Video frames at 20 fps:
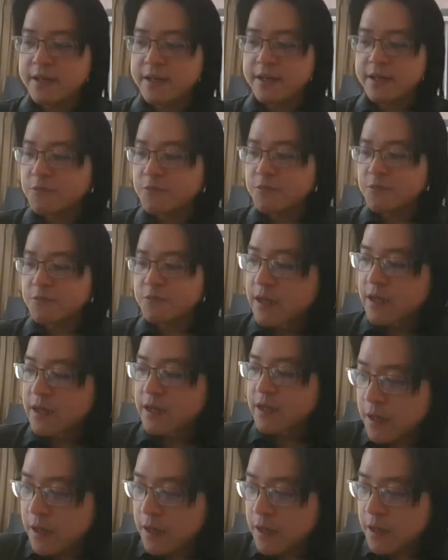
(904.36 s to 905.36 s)
Well,
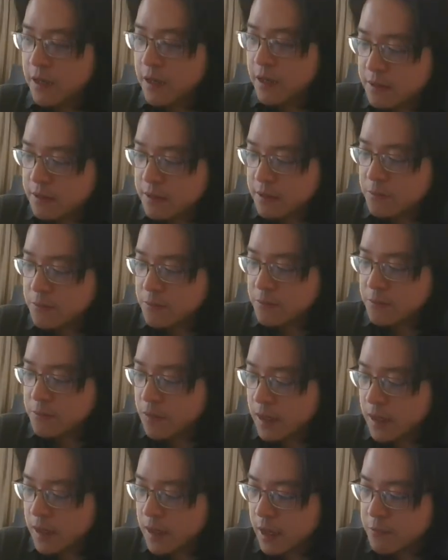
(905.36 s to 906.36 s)

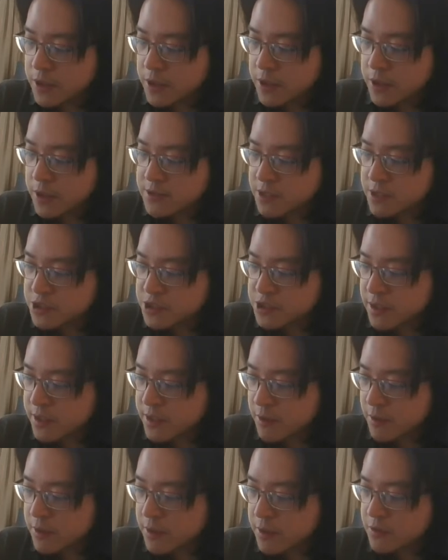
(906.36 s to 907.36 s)
I will use the trick
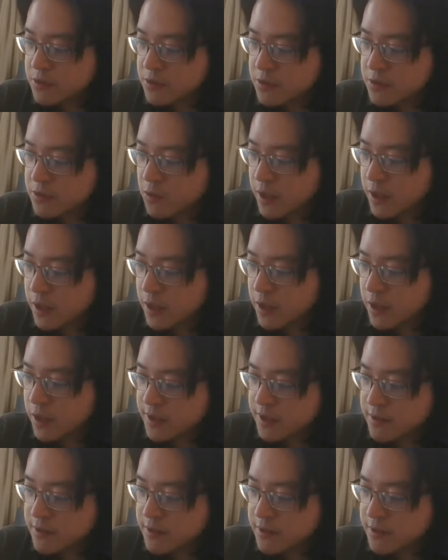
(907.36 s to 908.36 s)
that we will do quite
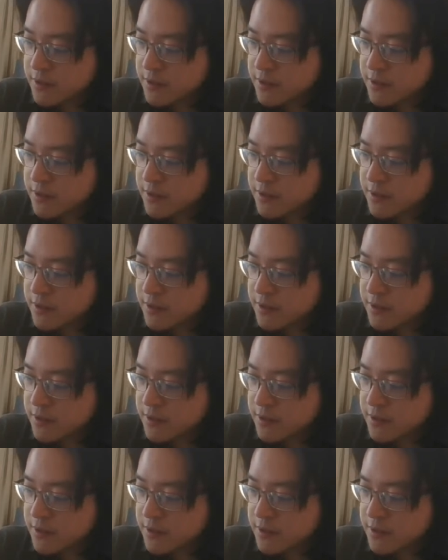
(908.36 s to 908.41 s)
often.